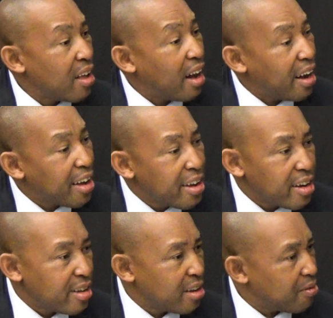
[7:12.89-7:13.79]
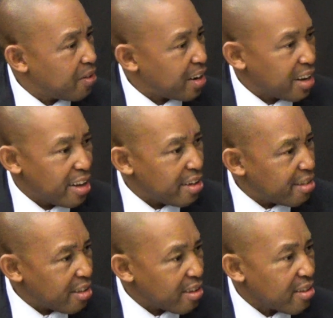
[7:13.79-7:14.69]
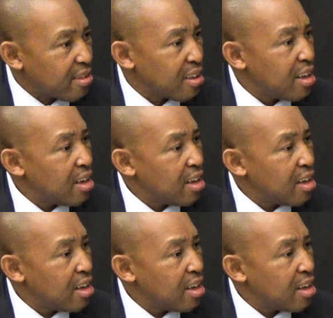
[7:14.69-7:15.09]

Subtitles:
high yielding varieties,